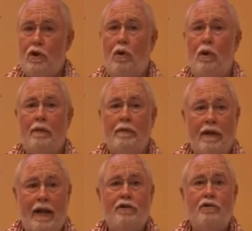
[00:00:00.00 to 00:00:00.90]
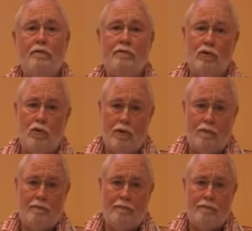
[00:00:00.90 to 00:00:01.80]
soul and the nature of the Lord.
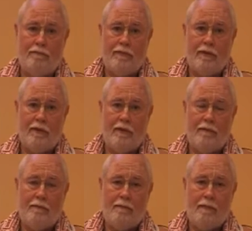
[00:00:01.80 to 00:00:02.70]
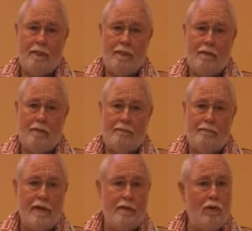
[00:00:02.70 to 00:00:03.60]
Now,
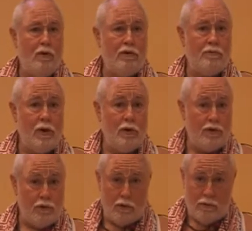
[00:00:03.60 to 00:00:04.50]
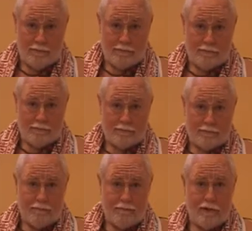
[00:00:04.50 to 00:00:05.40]
being both spiritual,
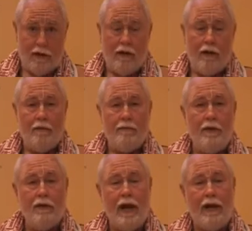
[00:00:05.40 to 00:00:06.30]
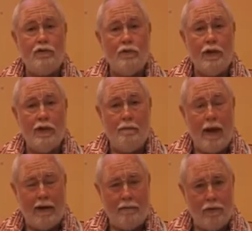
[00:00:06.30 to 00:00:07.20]
they're naturally
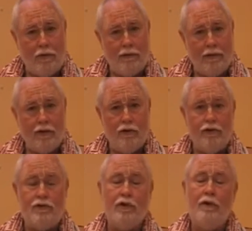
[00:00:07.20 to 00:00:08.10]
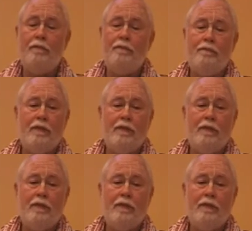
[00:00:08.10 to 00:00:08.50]
compatible. And Krishna,